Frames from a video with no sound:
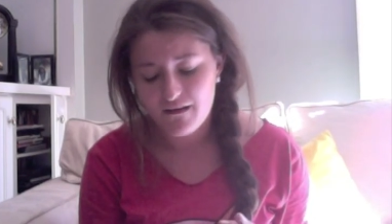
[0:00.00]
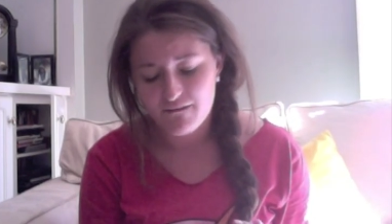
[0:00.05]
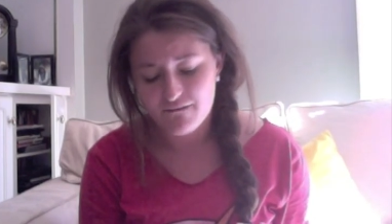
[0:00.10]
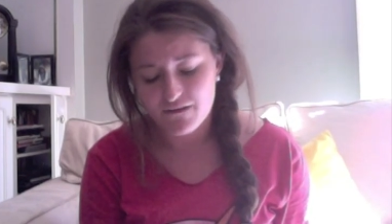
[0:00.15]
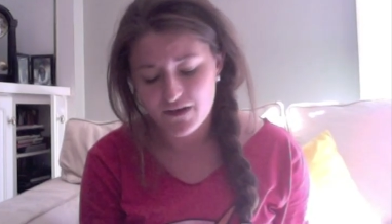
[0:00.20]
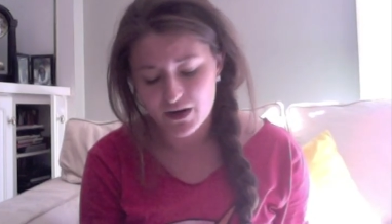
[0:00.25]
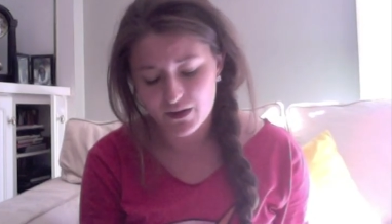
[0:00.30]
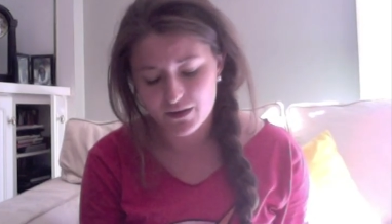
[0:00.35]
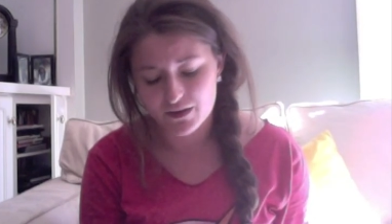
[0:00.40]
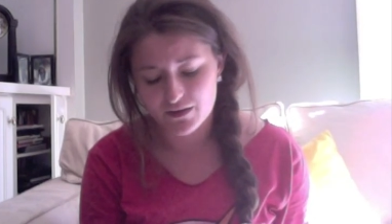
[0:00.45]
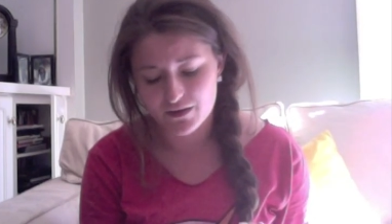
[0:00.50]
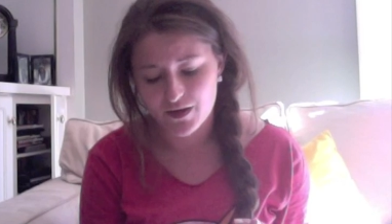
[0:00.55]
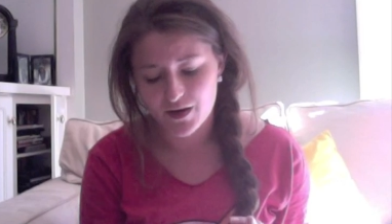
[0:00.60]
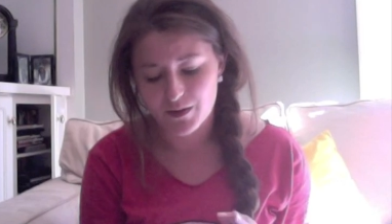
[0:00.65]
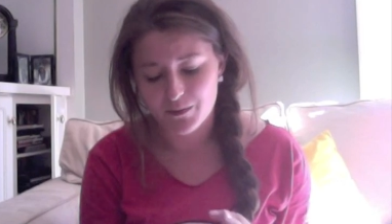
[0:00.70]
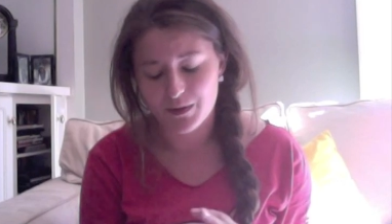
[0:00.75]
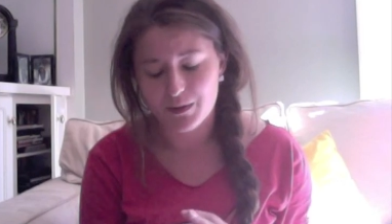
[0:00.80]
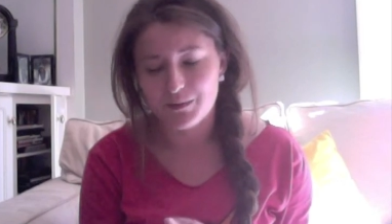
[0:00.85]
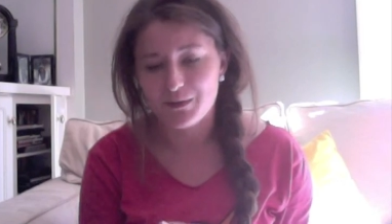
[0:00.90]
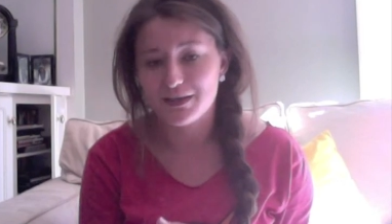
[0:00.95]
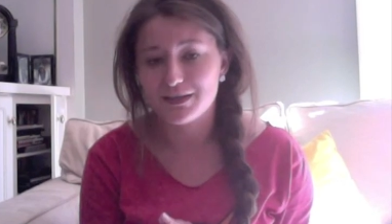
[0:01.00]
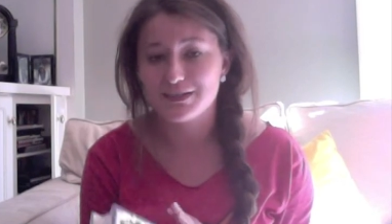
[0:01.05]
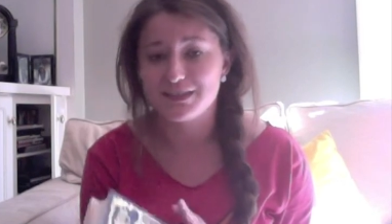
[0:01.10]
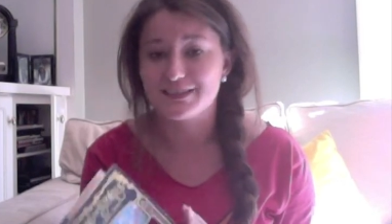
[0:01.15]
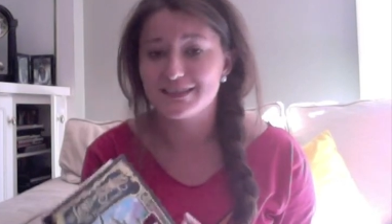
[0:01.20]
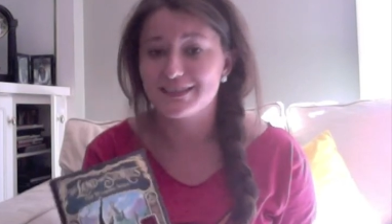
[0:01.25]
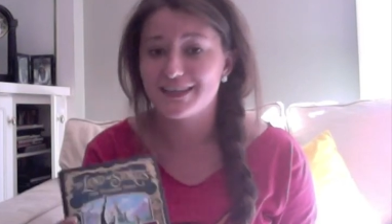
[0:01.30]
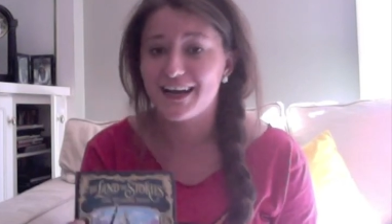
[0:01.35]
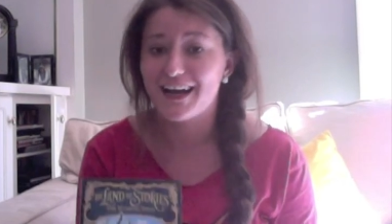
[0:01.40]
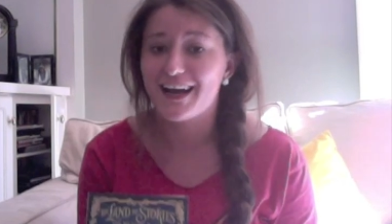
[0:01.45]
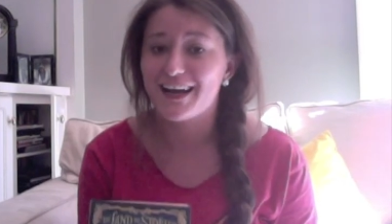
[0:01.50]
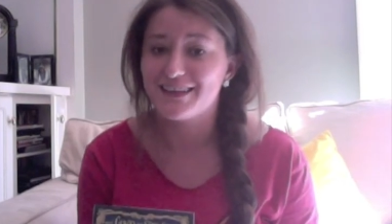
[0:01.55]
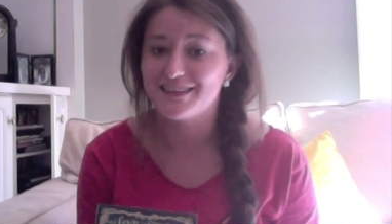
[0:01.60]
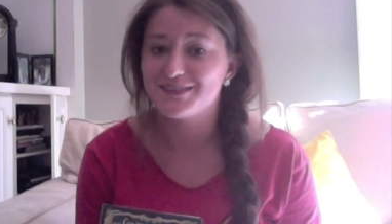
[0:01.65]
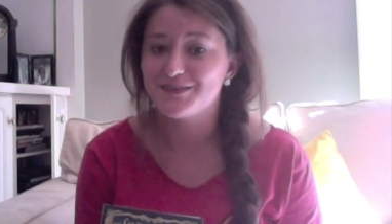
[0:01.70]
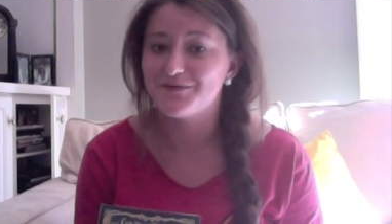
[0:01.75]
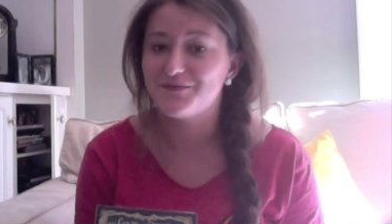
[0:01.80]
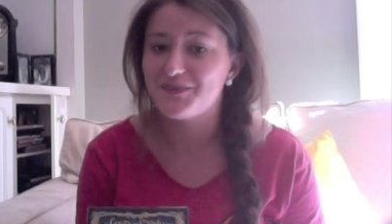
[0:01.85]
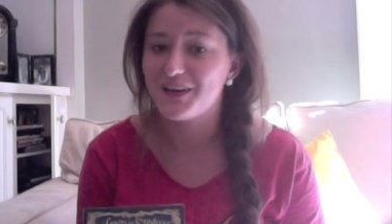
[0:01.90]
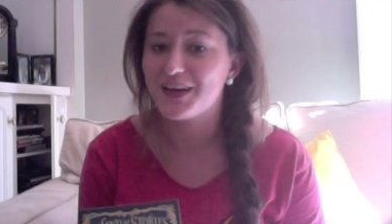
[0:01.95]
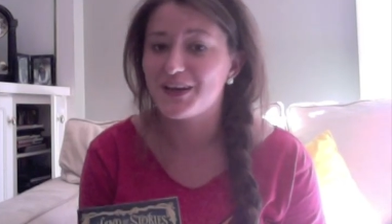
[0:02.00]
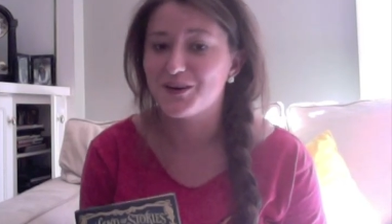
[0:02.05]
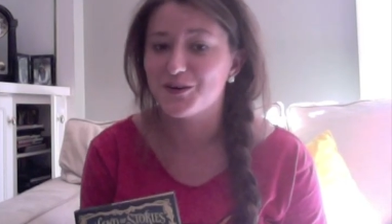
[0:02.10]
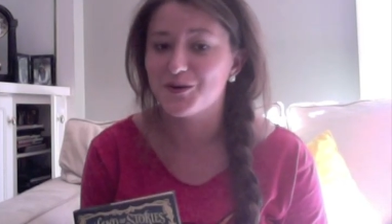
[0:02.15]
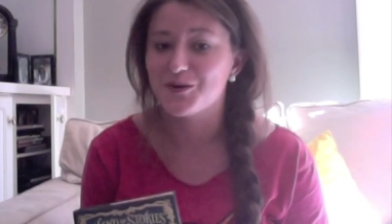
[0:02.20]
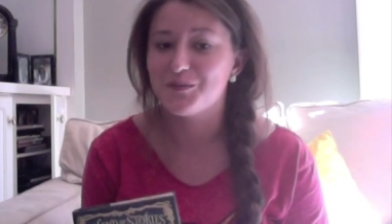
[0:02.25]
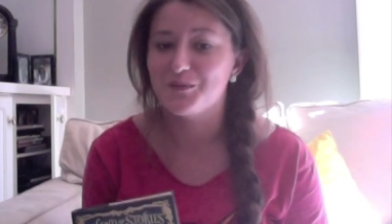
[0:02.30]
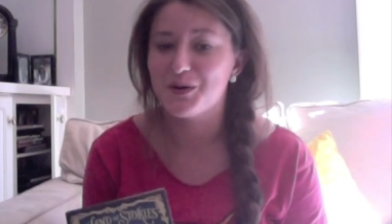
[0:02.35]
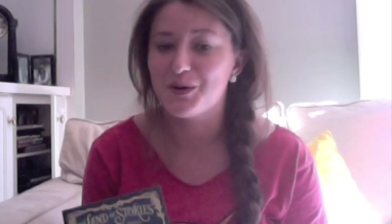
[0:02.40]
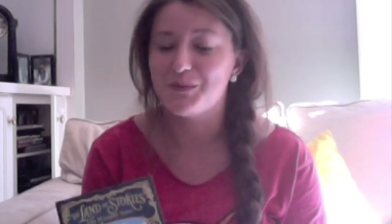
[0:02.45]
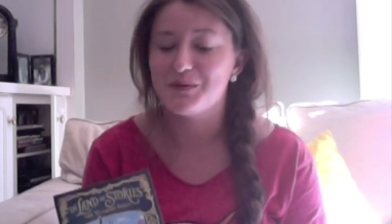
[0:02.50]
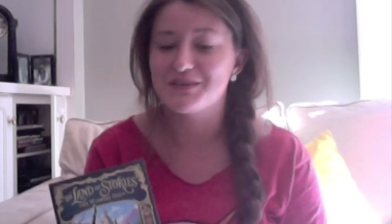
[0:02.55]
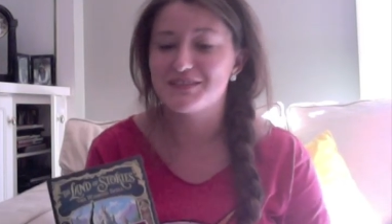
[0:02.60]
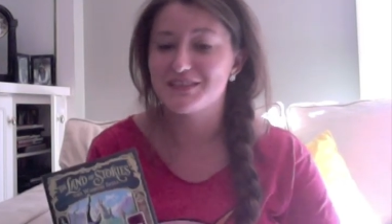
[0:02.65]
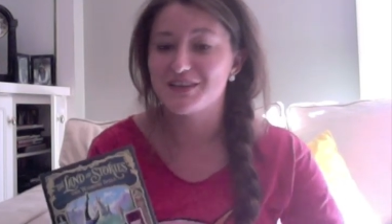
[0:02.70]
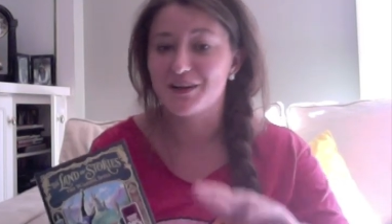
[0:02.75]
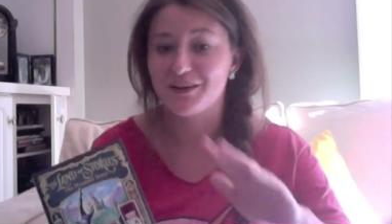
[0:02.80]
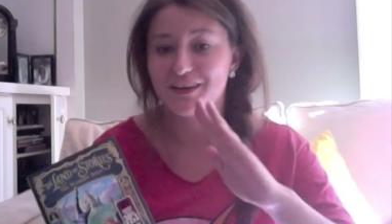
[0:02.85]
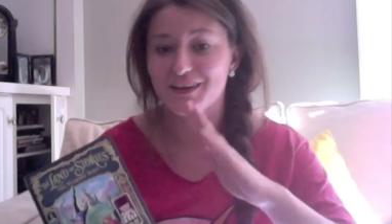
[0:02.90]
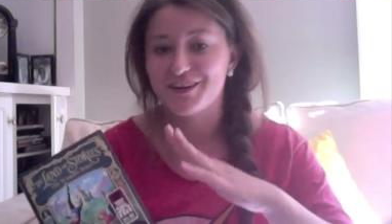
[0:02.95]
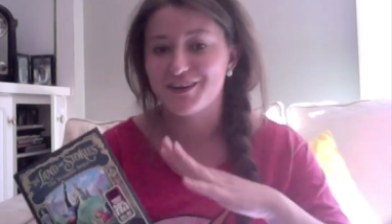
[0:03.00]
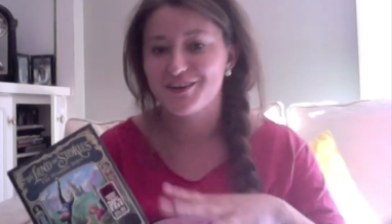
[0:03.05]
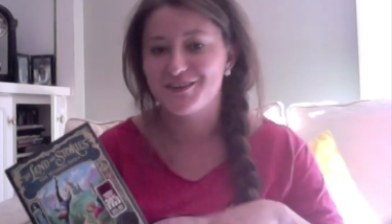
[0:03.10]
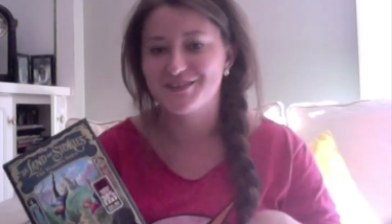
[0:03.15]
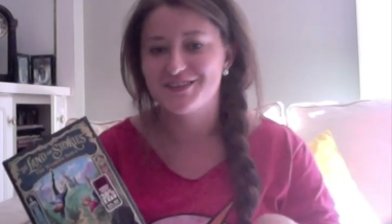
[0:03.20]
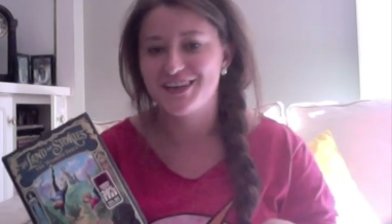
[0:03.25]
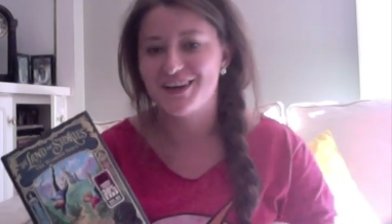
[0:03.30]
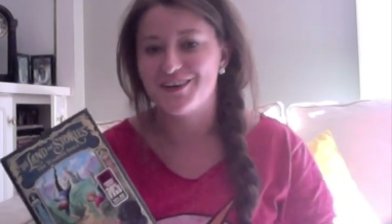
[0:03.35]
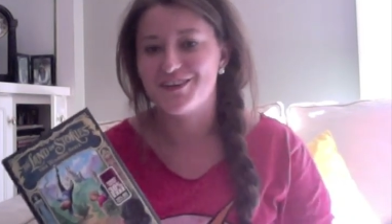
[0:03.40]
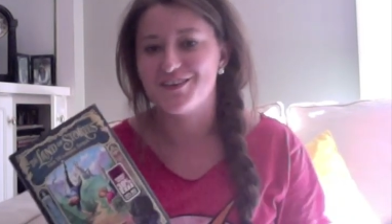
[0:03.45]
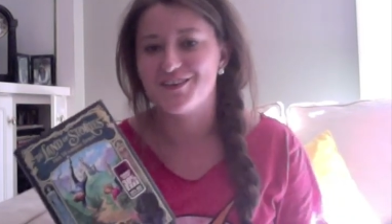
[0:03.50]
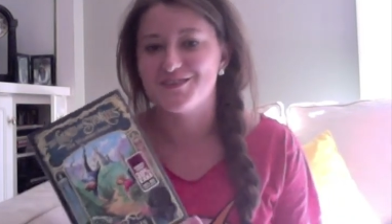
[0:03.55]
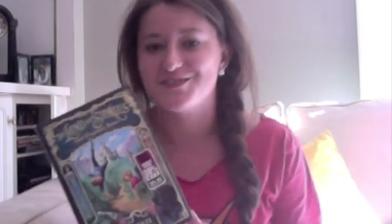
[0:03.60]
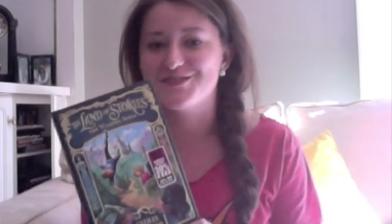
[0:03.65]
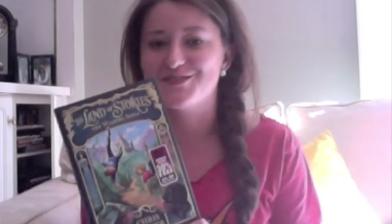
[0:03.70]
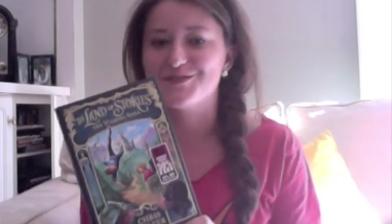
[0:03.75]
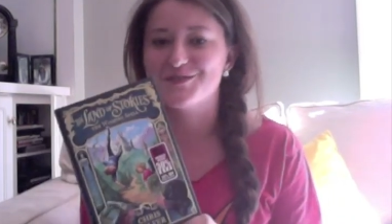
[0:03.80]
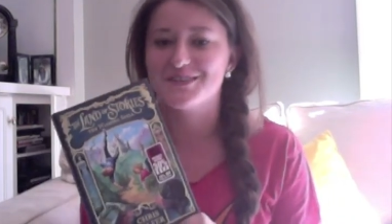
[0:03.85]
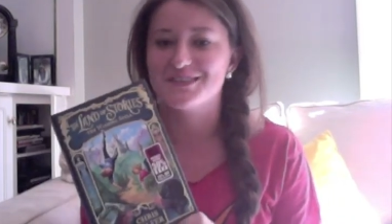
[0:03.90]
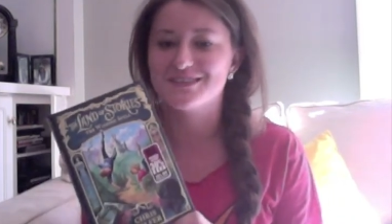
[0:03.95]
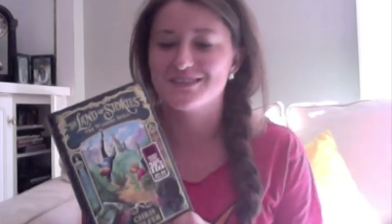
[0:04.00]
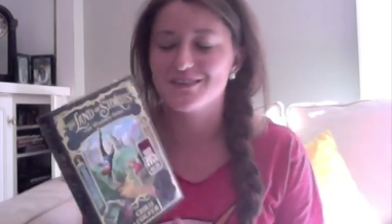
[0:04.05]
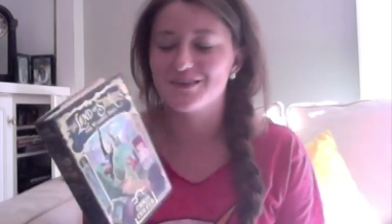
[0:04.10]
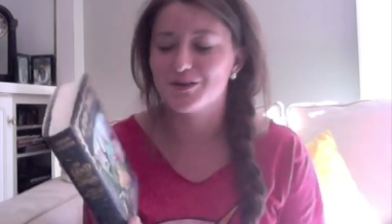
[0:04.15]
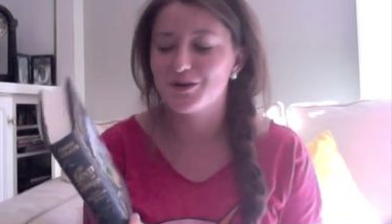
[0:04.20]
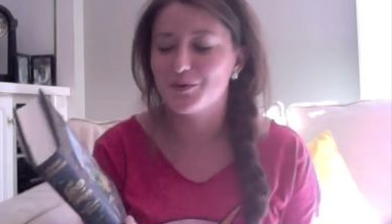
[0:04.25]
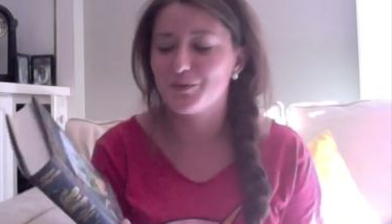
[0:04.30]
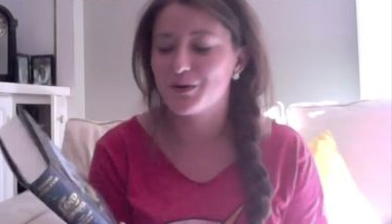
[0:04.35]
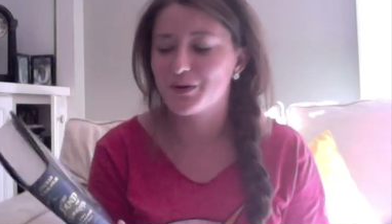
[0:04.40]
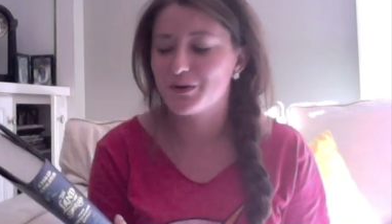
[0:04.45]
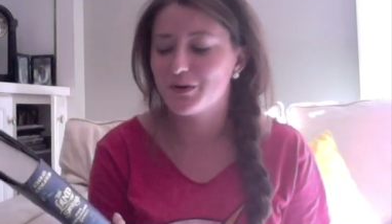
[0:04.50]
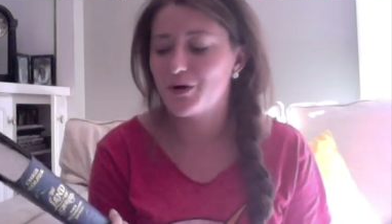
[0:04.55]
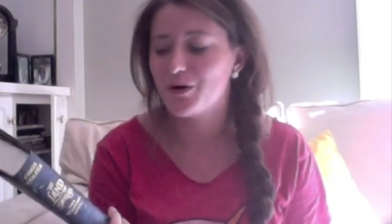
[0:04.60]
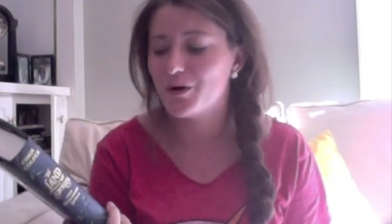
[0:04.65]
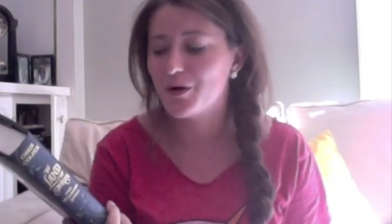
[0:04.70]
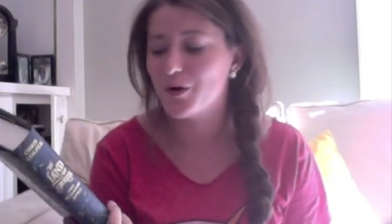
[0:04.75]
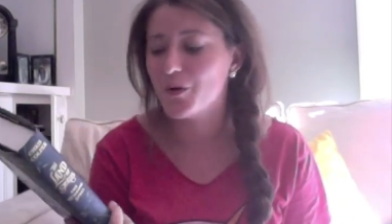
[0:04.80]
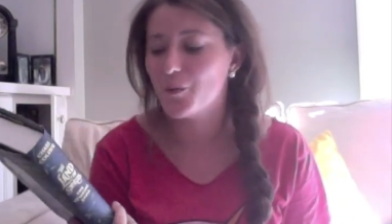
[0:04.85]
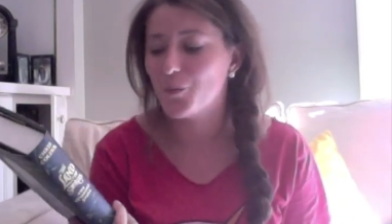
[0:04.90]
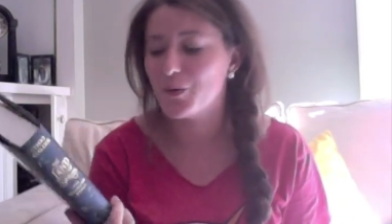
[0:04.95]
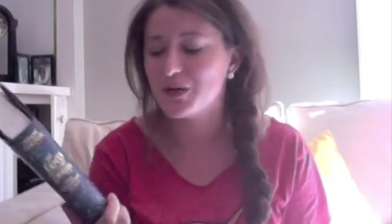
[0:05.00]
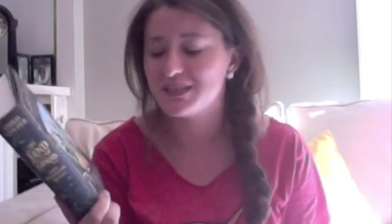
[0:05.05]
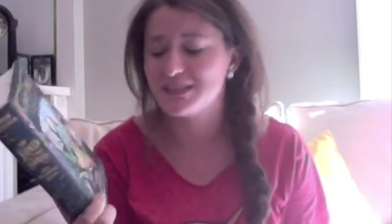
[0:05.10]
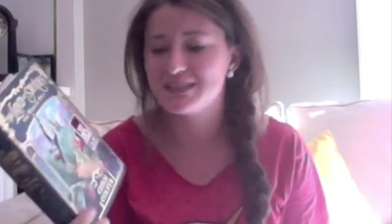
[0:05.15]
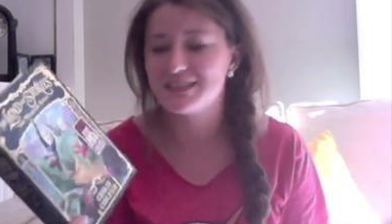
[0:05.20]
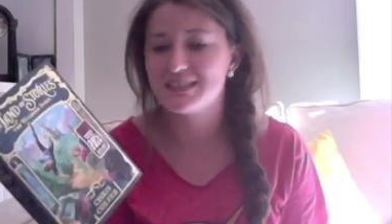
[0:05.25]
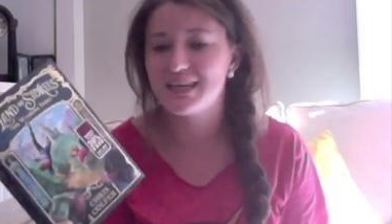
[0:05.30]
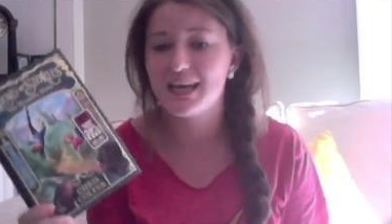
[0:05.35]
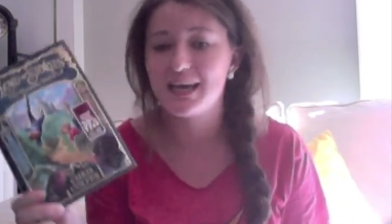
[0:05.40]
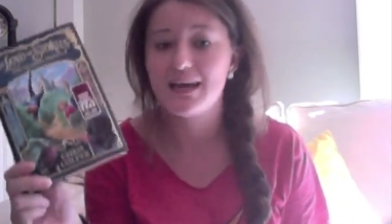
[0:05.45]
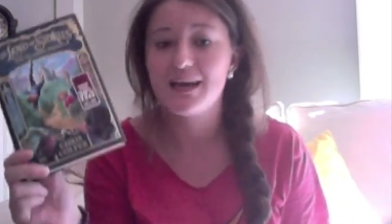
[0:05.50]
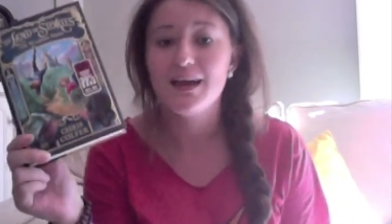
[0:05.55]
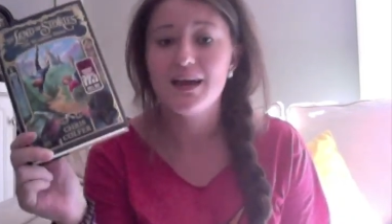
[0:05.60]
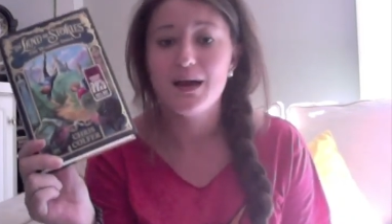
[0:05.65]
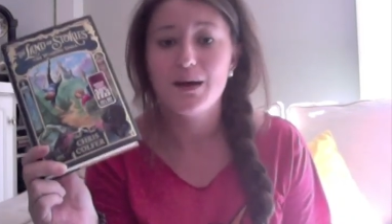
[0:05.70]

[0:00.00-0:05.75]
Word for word: very long, but me and Jessica had some fangirl moments, and I'll let her tell those stories on her book haul on Wednesday.